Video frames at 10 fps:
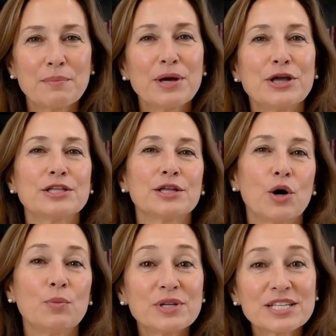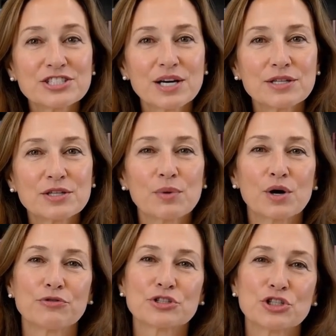because nobody turned them
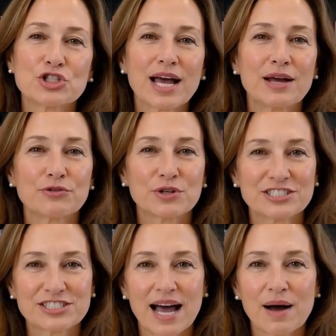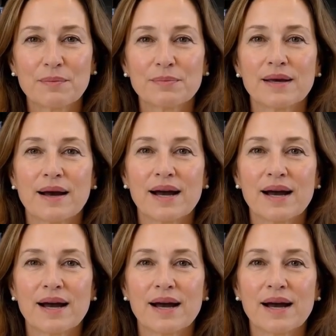over to check for a stamp,